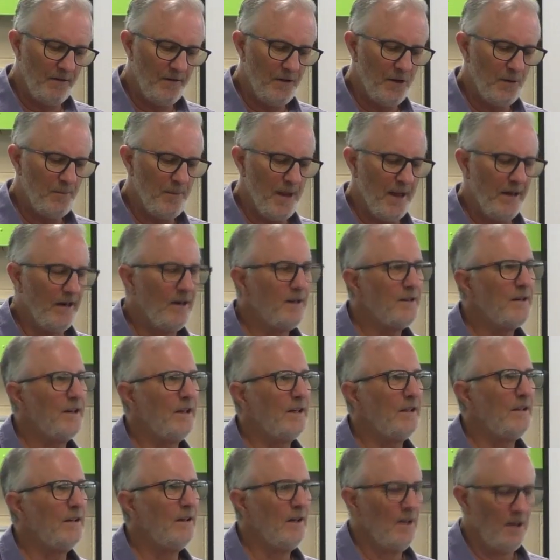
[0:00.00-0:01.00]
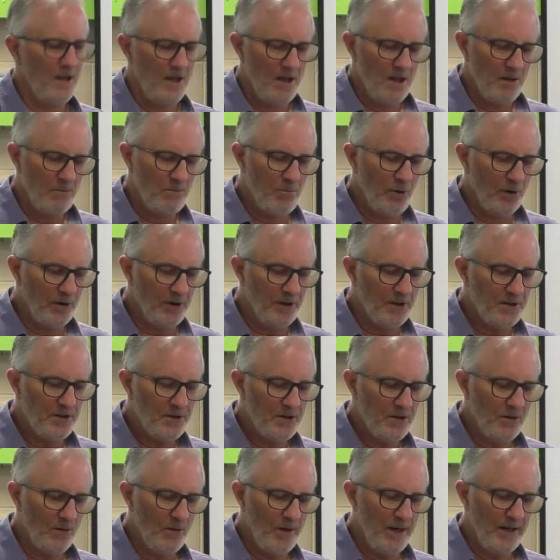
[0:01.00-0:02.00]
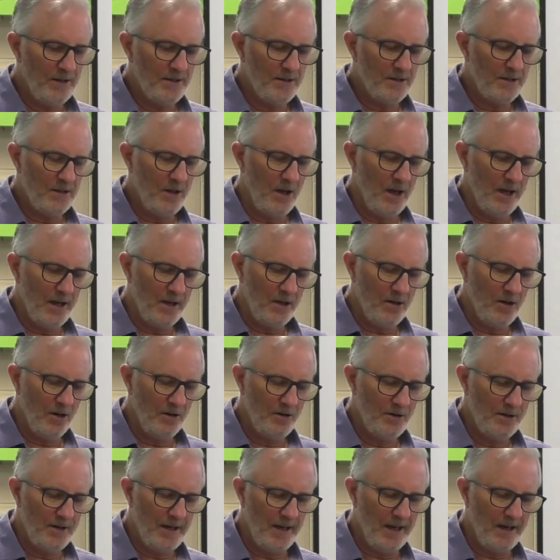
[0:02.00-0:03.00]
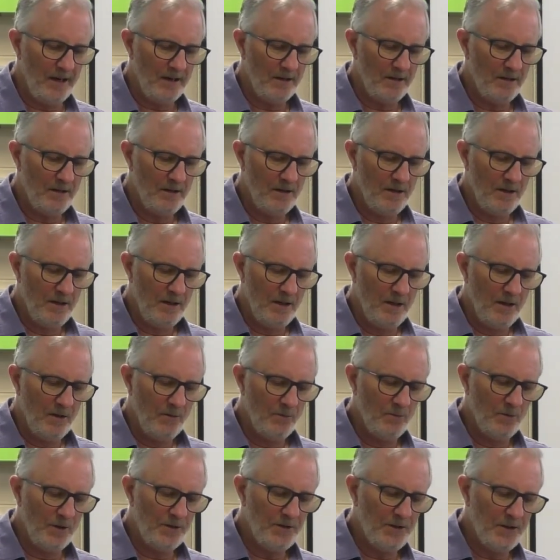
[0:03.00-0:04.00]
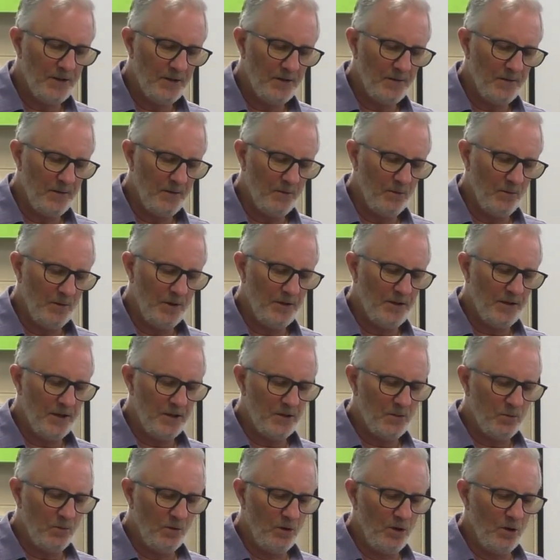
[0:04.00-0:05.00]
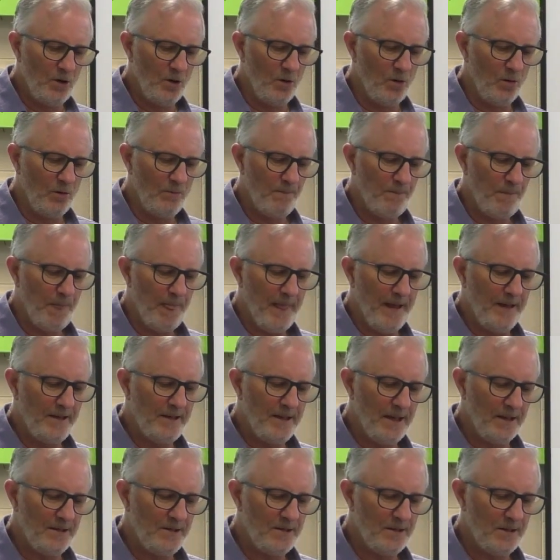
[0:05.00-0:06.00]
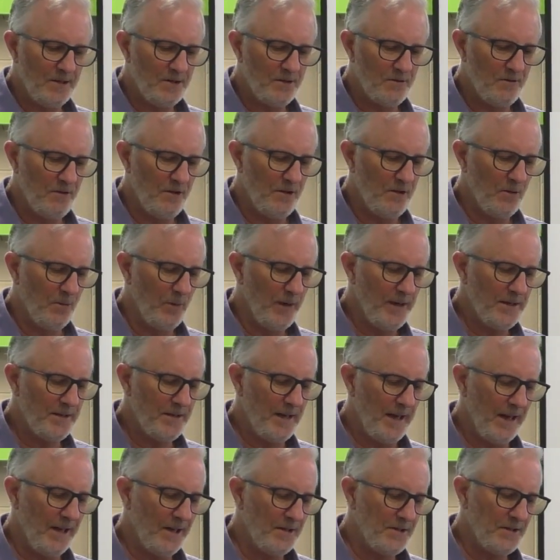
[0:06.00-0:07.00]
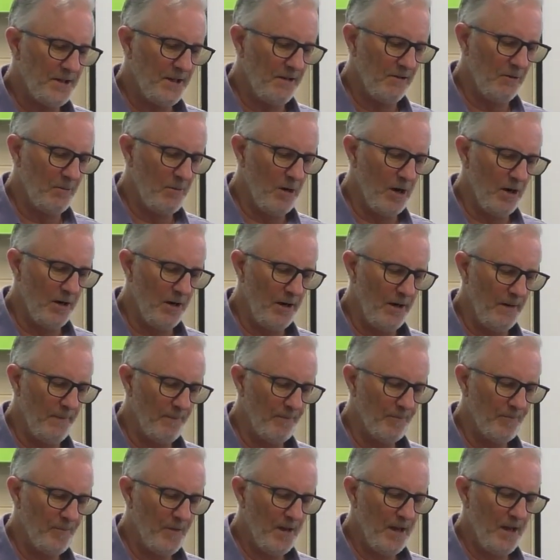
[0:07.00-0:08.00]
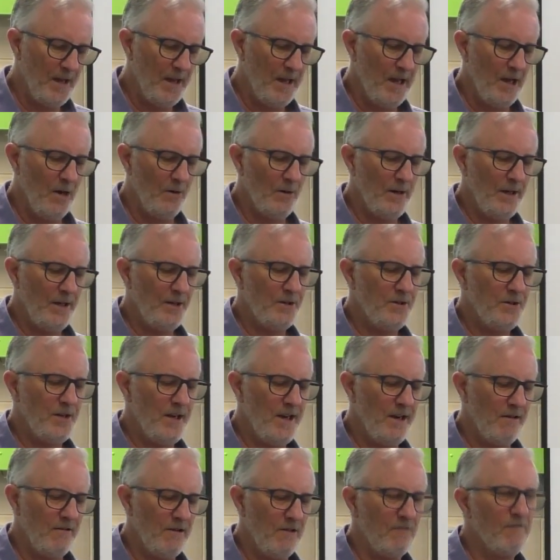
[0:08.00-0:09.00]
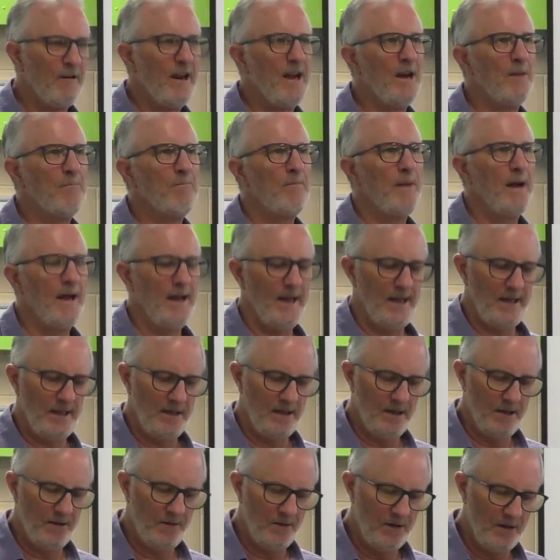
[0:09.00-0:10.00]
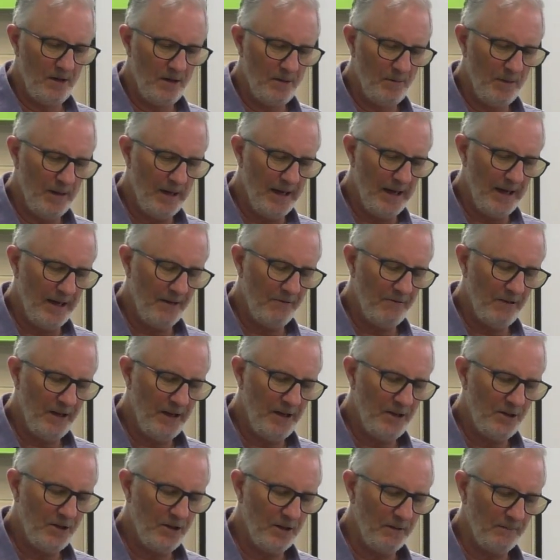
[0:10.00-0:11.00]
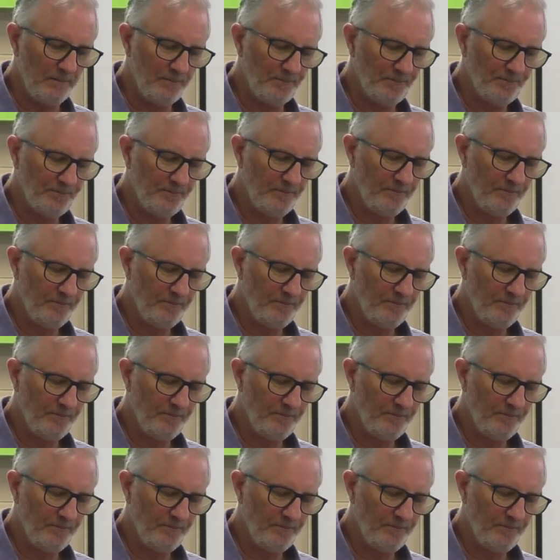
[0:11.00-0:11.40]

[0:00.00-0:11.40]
of humanity, Buddha still has slight contact with this world and does this through the Wesak ceremony. held each year around May in the Himalayan region.